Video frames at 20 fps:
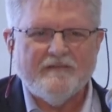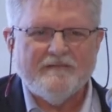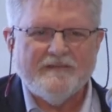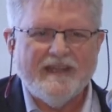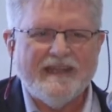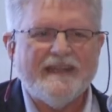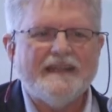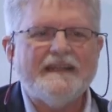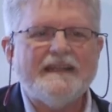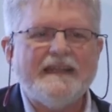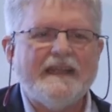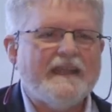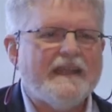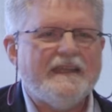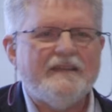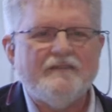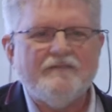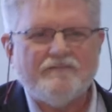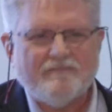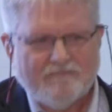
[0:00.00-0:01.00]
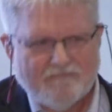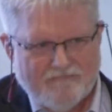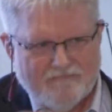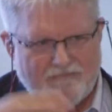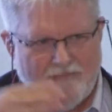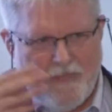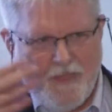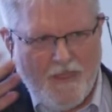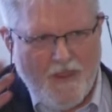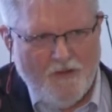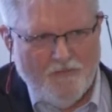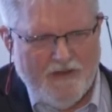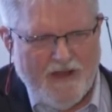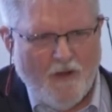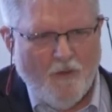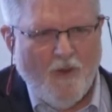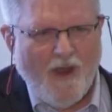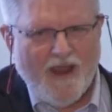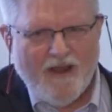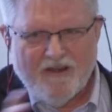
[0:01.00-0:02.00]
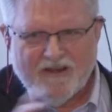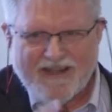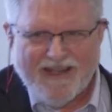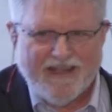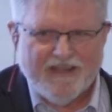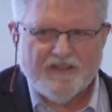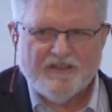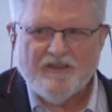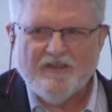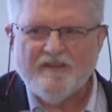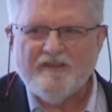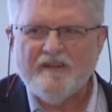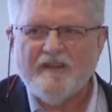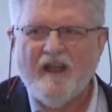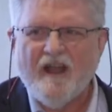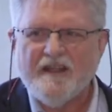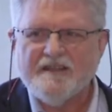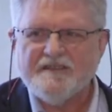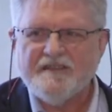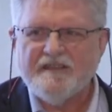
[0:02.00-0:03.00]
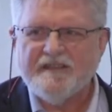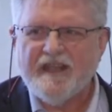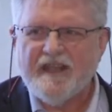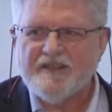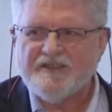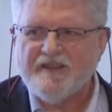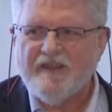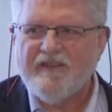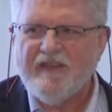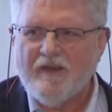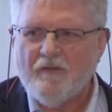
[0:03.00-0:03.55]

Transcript: legally required internal consultation.